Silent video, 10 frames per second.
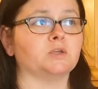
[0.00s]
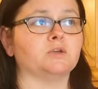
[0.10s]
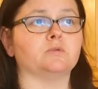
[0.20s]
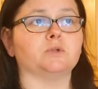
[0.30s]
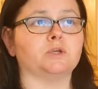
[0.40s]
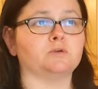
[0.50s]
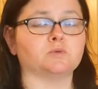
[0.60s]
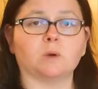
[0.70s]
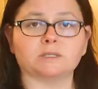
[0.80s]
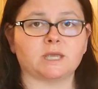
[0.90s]
you would use
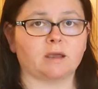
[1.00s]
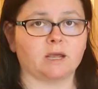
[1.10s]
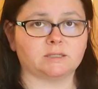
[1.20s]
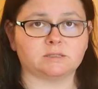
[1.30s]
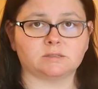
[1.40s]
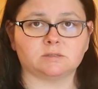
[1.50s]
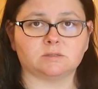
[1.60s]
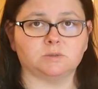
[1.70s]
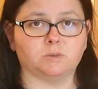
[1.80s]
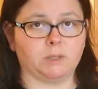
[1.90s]
1 carrot,
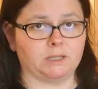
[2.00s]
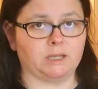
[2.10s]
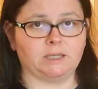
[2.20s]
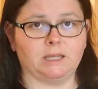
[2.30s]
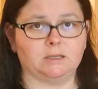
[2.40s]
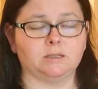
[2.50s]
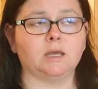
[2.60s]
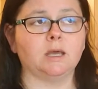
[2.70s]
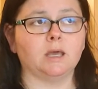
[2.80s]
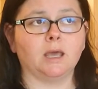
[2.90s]
1 onion,
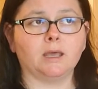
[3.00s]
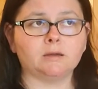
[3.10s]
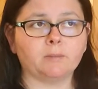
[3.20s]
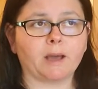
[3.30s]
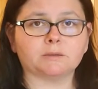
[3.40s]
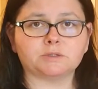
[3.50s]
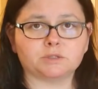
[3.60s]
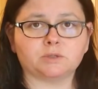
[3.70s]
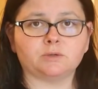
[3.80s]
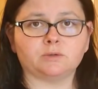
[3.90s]
and about
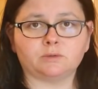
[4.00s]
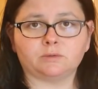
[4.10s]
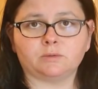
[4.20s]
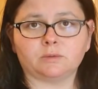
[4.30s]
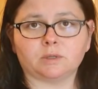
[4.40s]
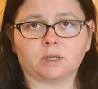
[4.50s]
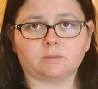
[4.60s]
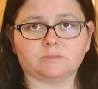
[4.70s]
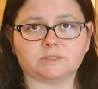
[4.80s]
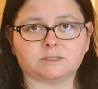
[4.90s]
2
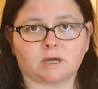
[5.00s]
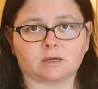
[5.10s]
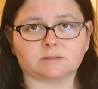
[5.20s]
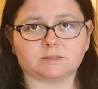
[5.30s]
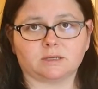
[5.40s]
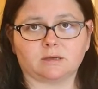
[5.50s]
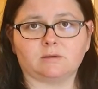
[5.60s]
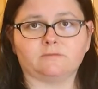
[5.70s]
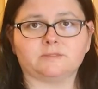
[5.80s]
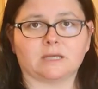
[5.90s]
stalks
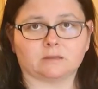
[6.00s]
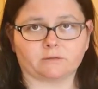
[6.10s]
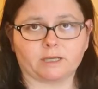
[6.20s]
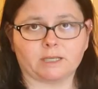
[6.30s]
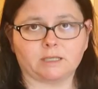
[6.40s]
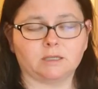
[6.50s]
of celery.